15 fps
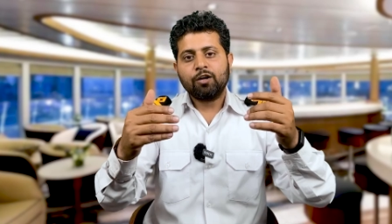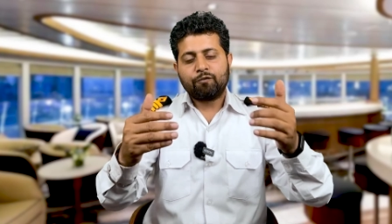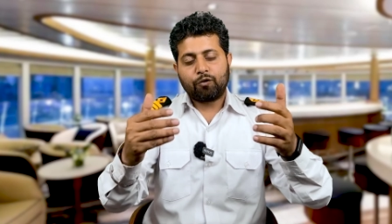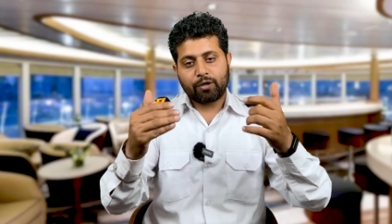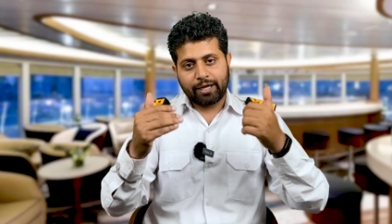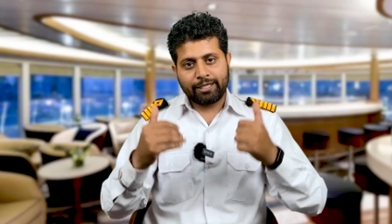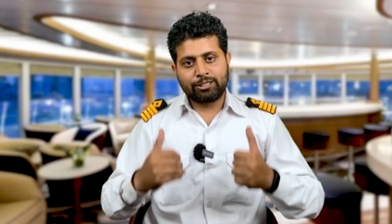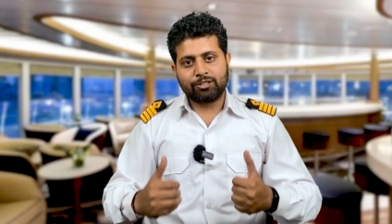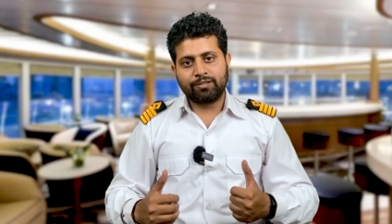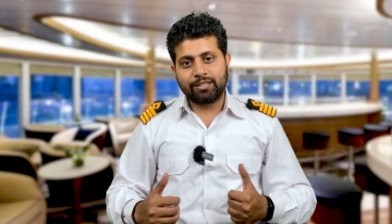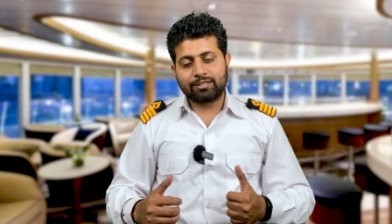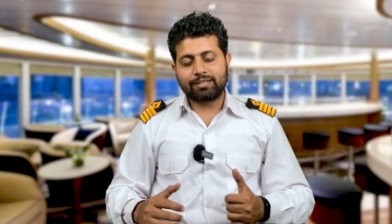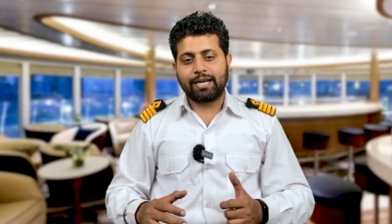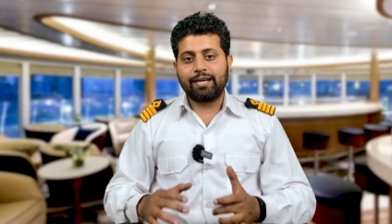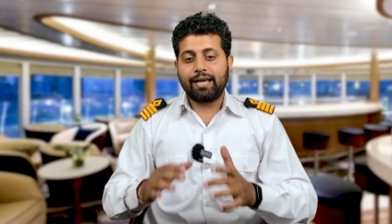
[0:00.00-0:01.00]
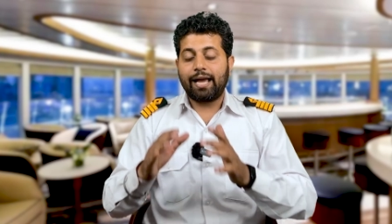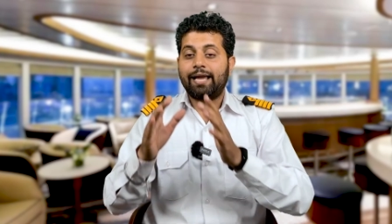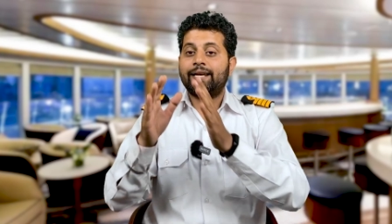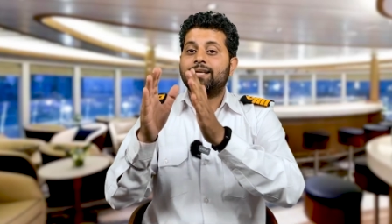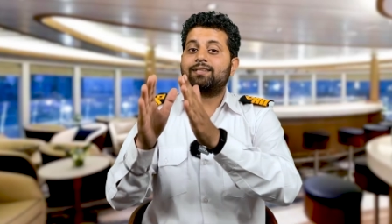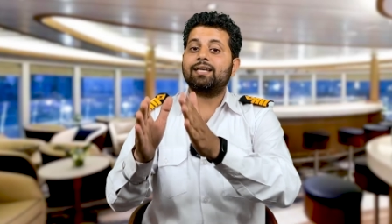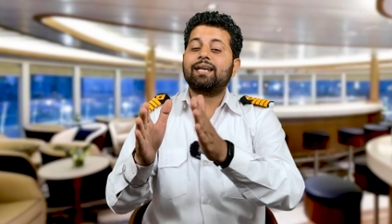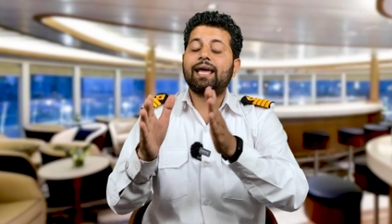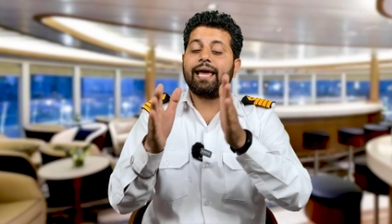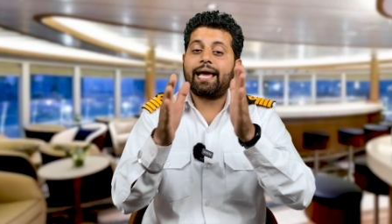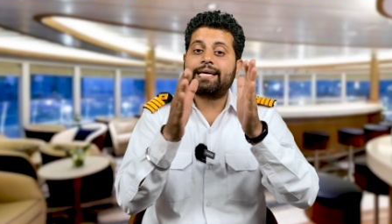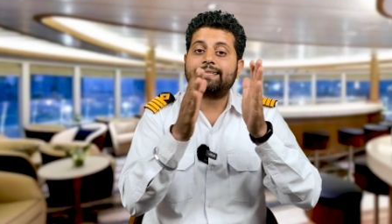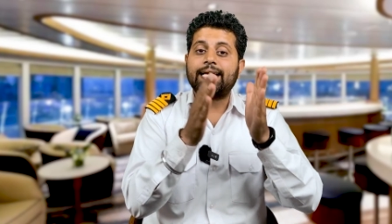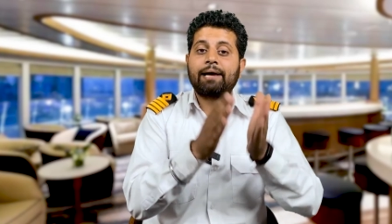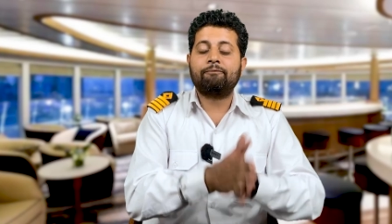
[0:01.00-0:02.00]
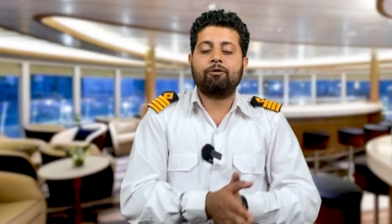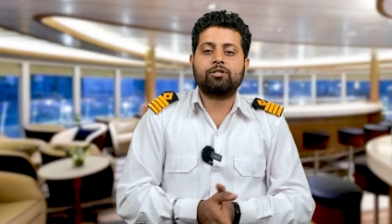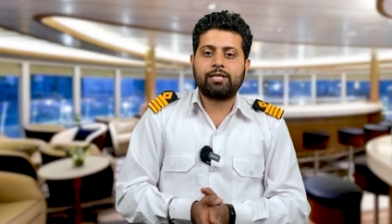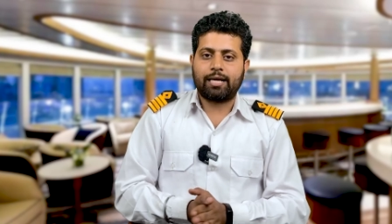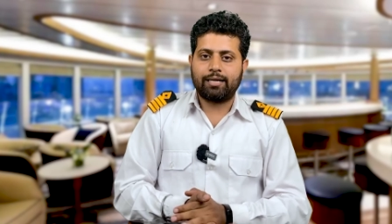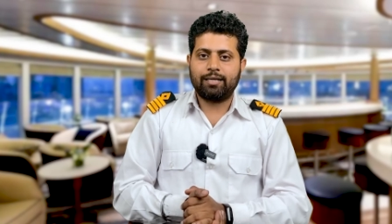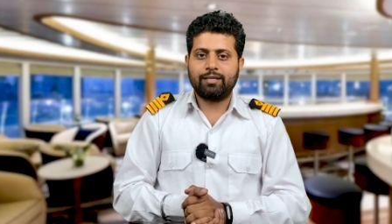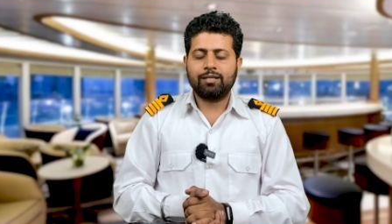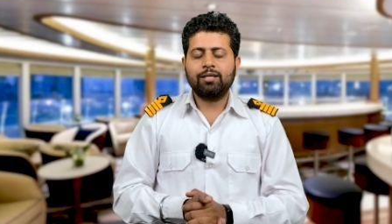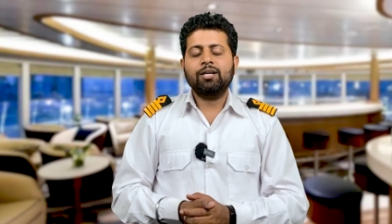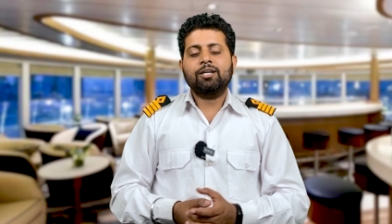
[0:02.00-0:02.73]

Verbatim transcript: for engineering side another exam was added.